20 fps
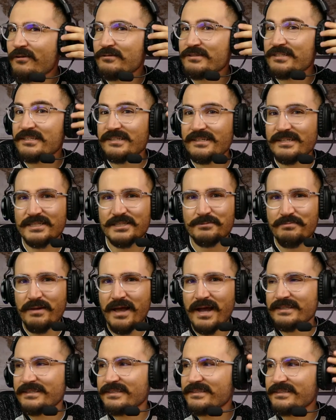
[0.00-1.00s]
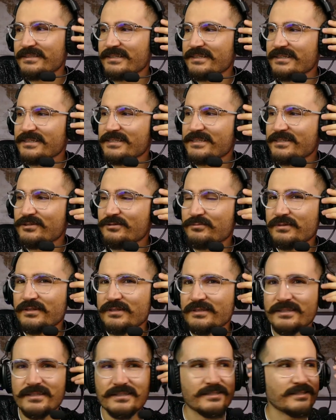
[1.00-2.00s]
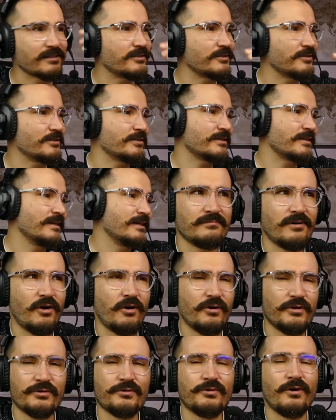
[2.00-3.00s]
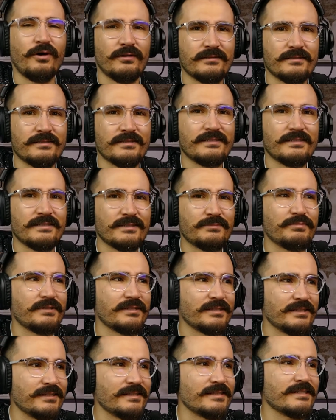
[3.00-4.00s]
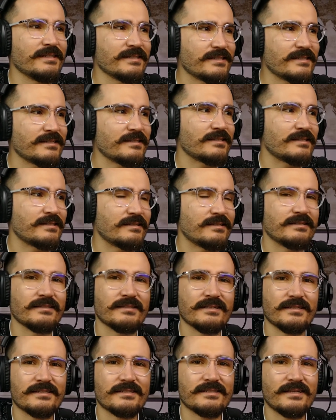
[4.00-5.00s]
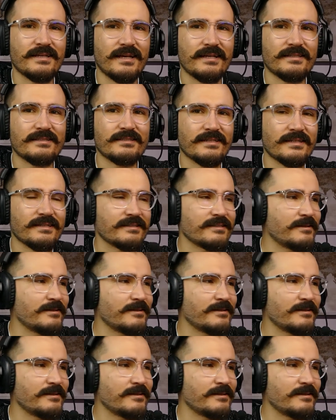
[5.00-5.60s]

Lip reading: I wasn't expecting this to be this good. Audio quality is pretty decent in this headset.